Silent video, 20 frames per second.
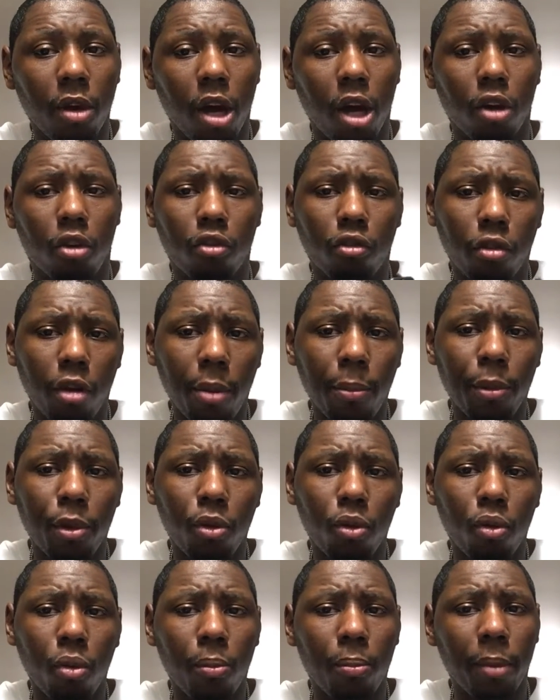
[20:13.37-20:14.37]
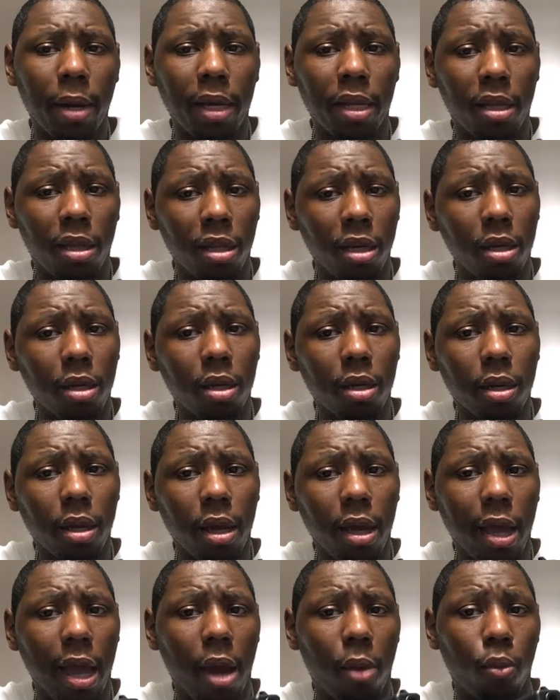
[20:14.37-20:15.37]
A criminal might look
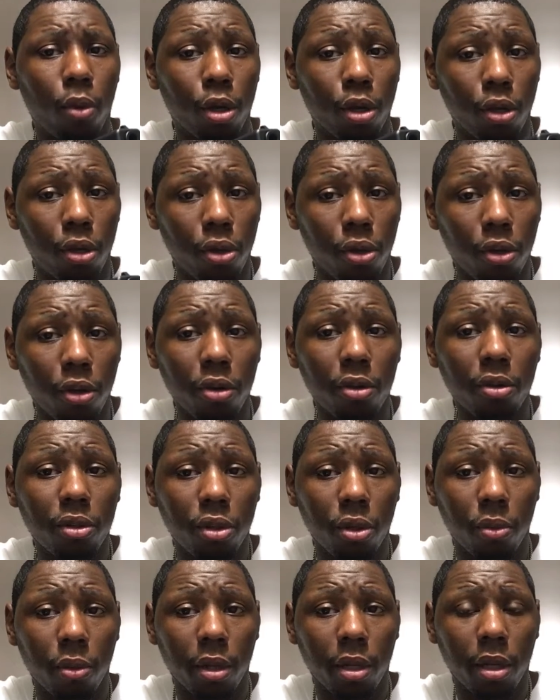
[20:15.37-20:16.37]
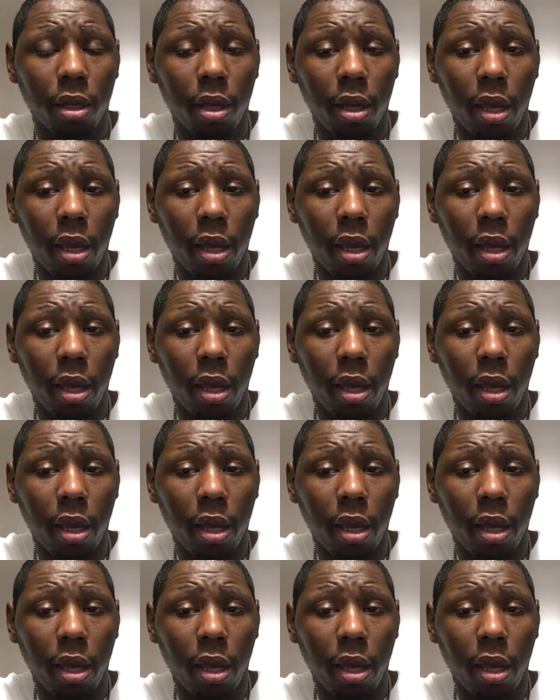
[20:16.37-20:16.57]
at what you're doing,